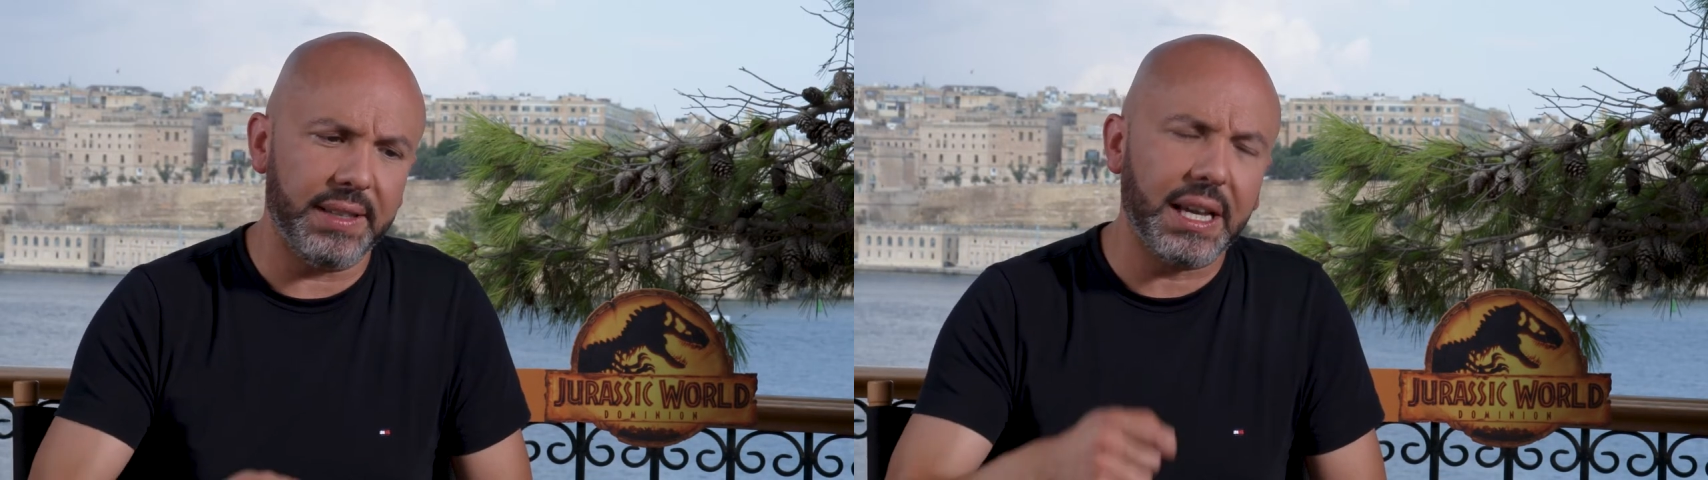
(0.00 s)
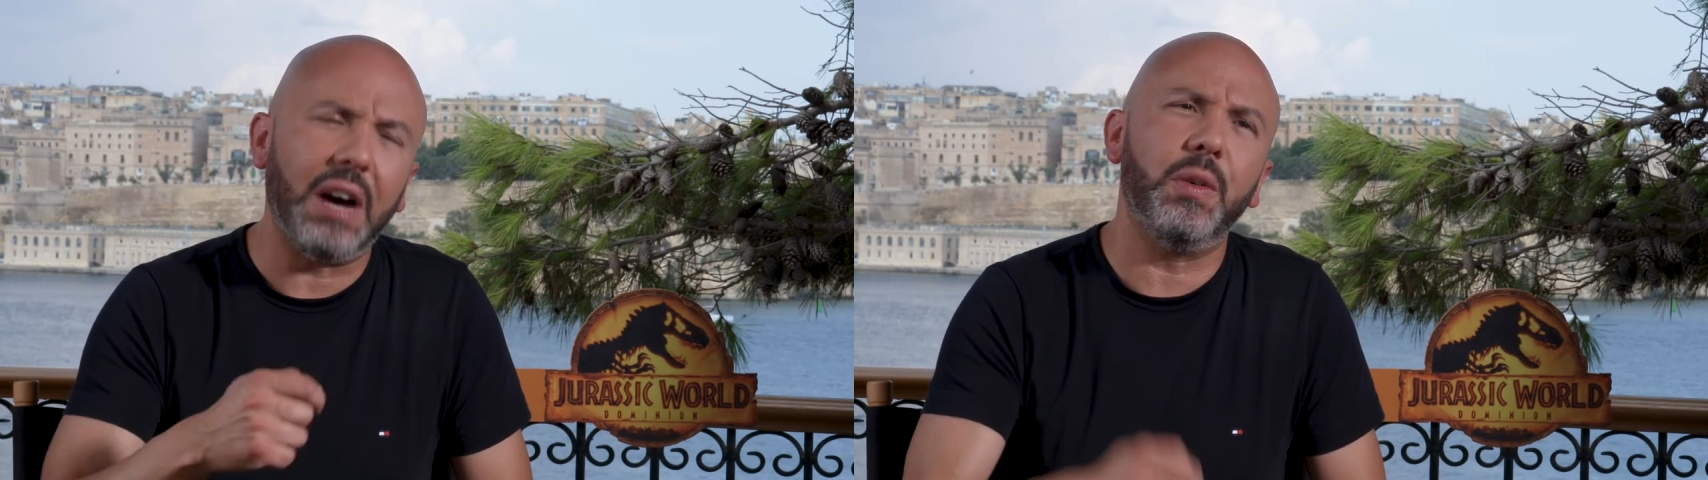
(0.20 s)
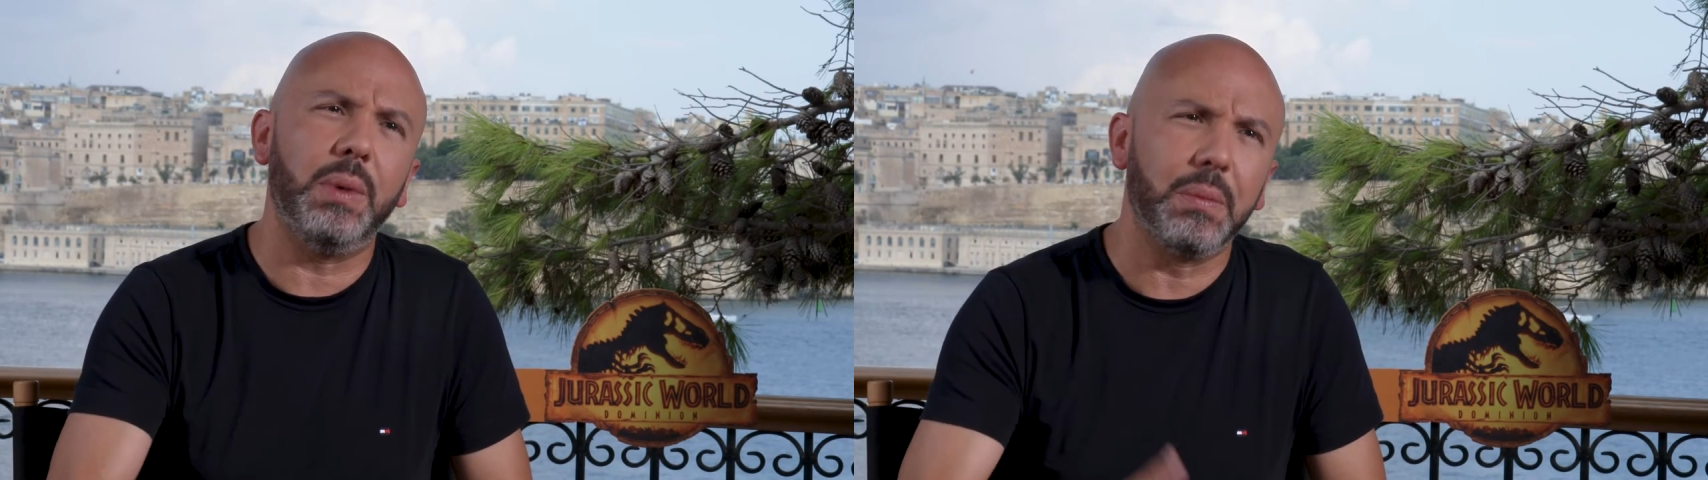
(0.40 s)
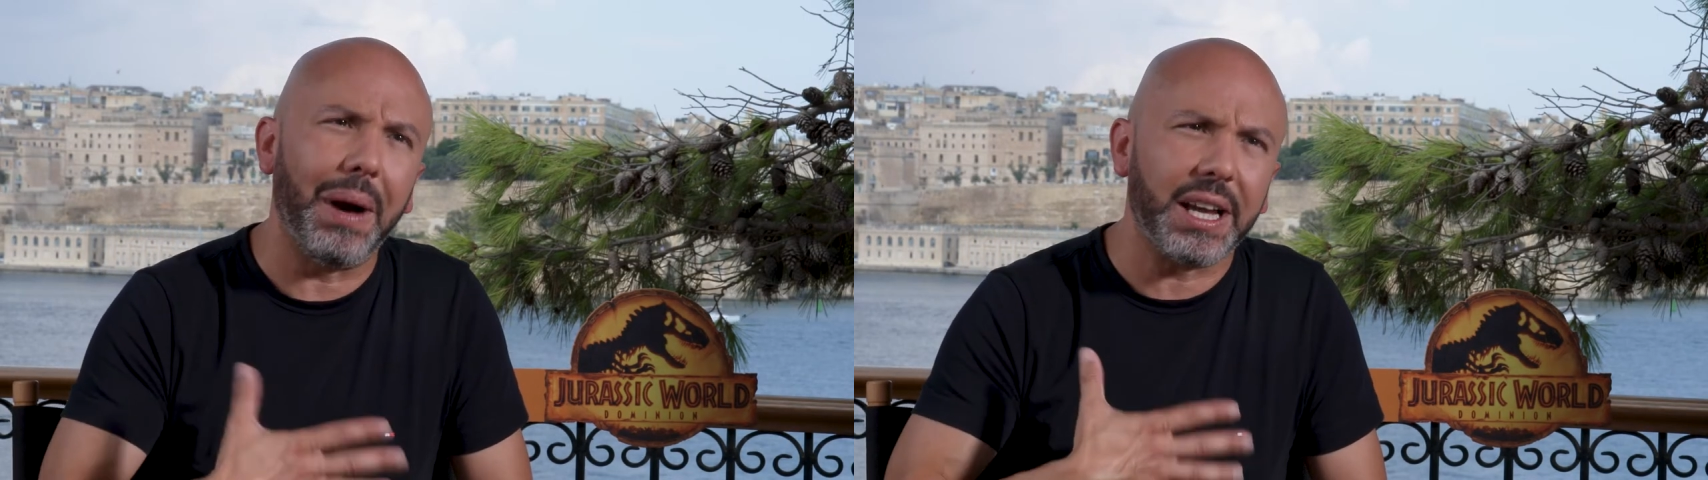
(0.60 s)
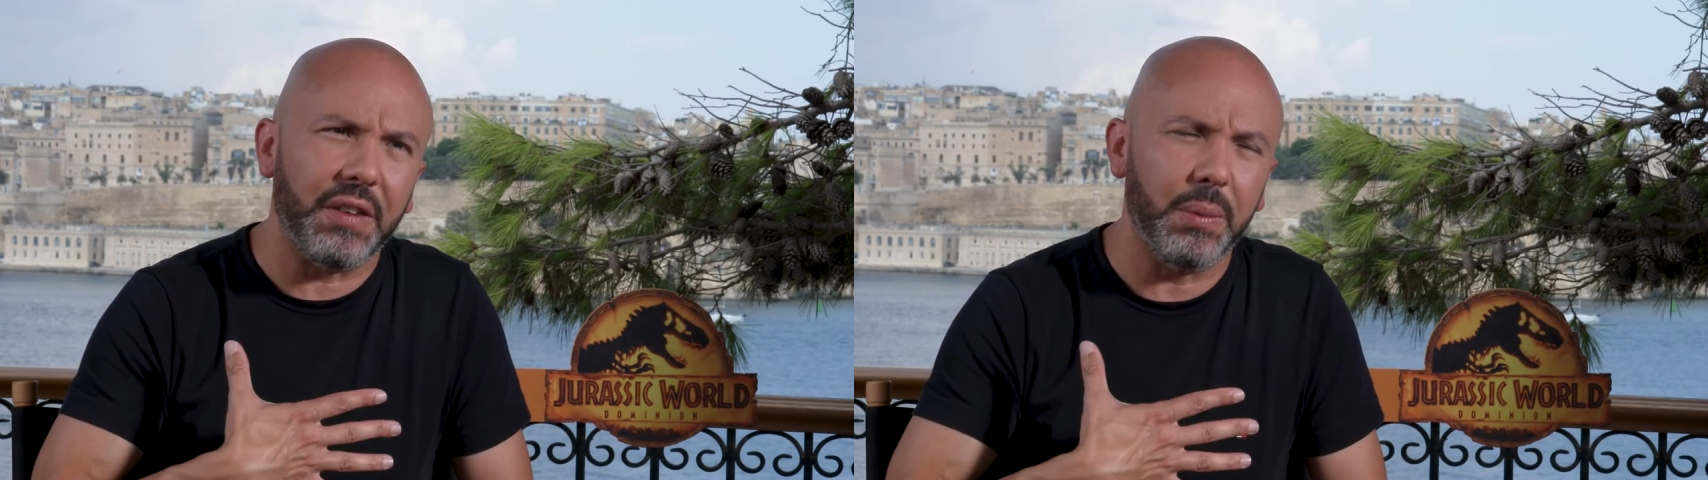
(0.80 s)
the government,
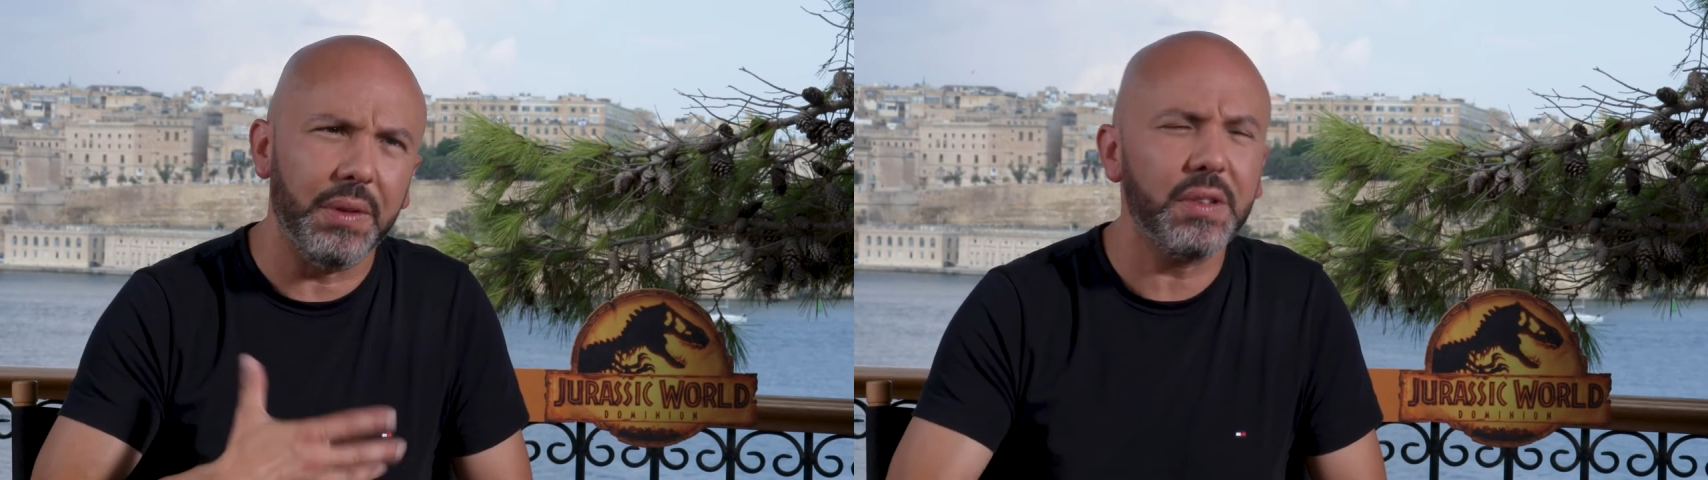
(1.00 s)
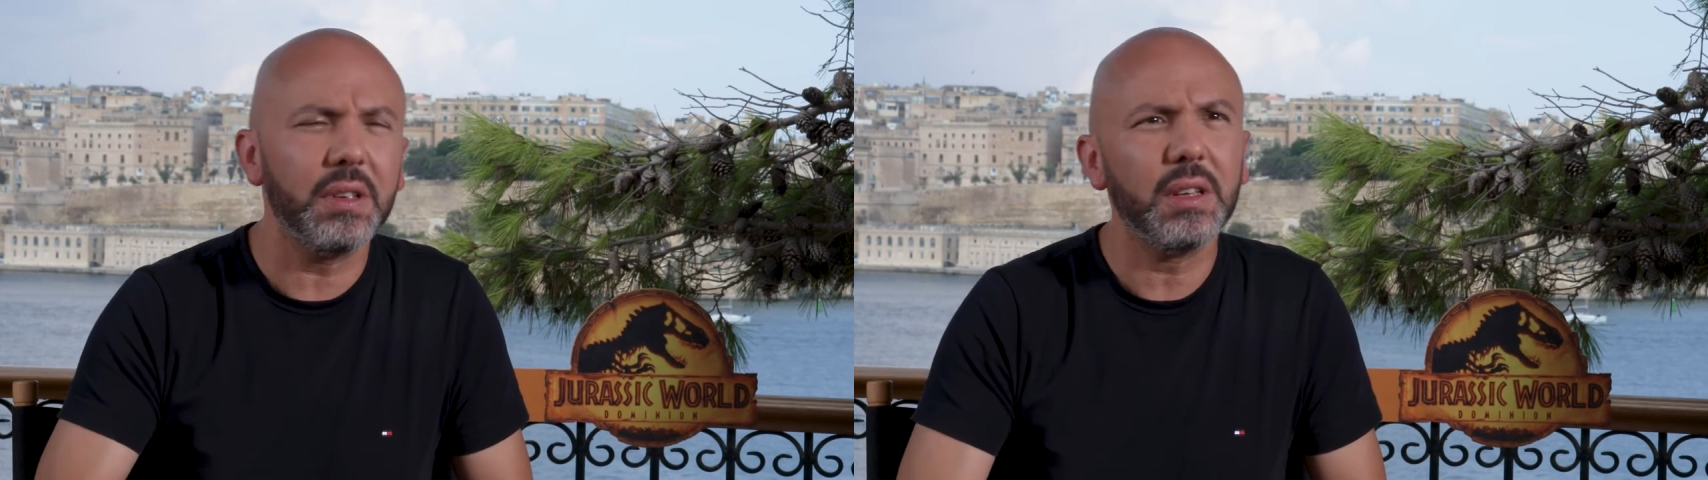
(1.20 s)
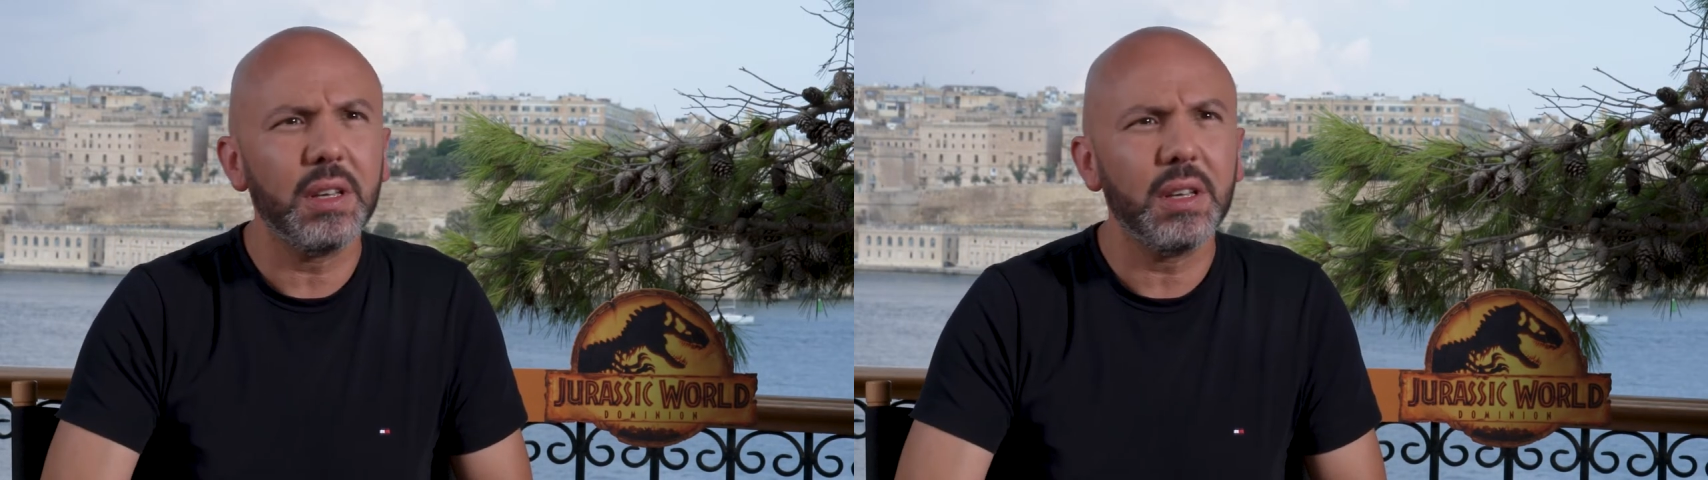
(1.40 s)
my government,